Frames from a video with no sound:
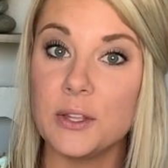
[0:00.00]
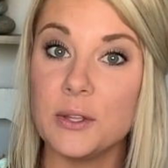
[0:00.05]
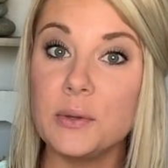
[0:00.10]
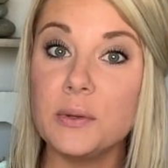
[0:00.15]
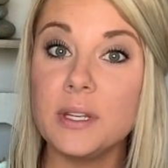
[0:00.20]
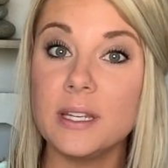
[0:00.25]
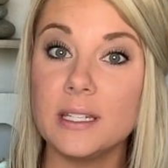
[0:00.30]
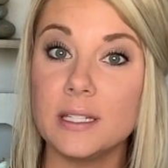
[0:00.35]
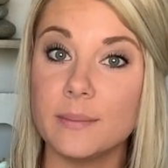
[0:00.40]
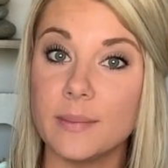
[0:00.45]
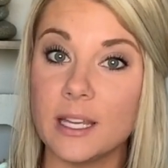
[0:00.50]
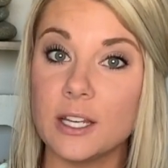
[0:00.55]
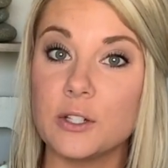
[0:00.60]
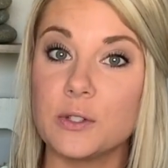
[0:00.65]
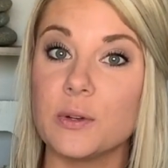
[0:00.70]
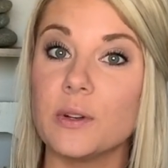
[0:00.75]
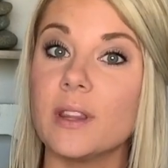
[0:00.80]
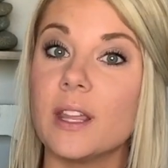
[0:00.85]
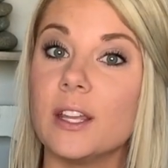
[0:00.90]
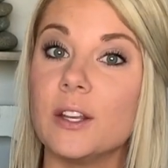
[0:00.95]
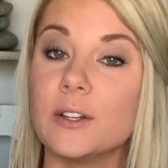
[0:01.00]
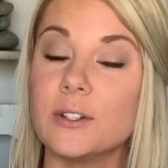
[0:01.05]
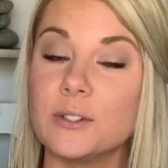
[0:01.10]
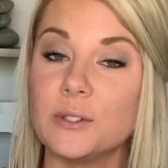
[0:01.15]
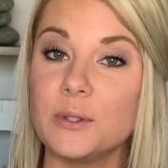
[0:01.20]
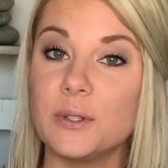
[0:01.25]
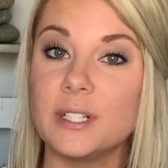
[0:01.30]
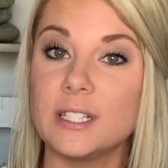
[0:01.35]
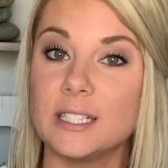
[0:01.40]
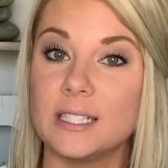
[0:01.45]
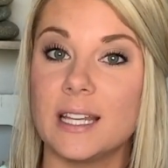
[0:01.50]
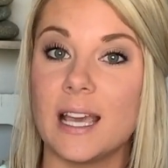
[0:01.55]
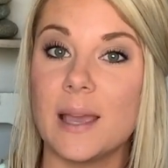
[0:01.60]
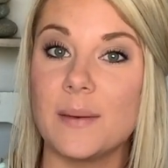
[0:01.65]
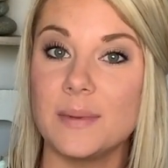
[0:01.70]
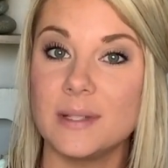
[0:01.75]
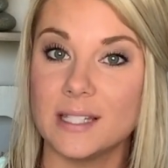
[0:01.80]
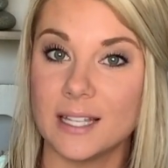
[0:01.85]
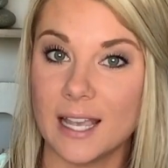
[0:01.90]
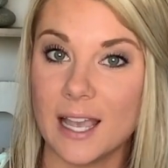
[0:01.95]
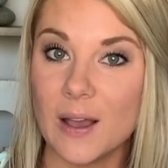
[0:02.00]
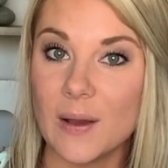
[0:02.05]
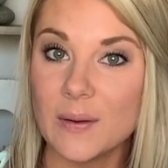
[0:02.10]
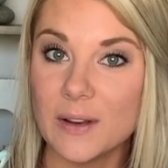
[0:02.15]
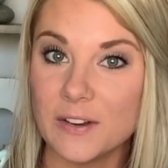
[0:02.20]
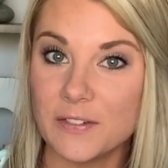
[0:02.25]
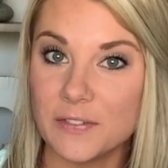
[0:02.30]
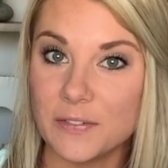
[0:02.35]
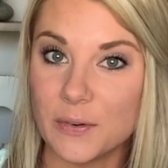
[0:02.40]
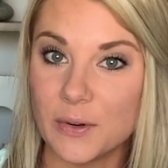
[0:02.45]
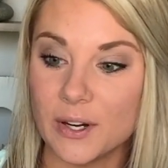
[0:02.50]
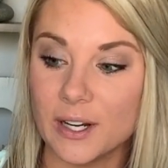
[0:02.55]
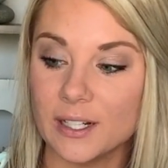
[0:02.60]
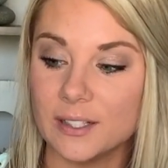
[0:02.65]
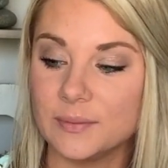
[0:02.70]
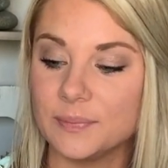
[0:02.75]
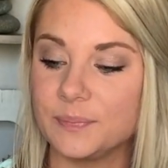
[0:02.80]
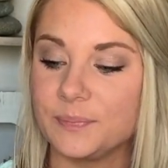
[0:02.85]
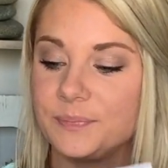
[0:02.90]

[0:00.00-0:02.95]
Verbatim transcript: you need to make sure that your students' time is accounted for.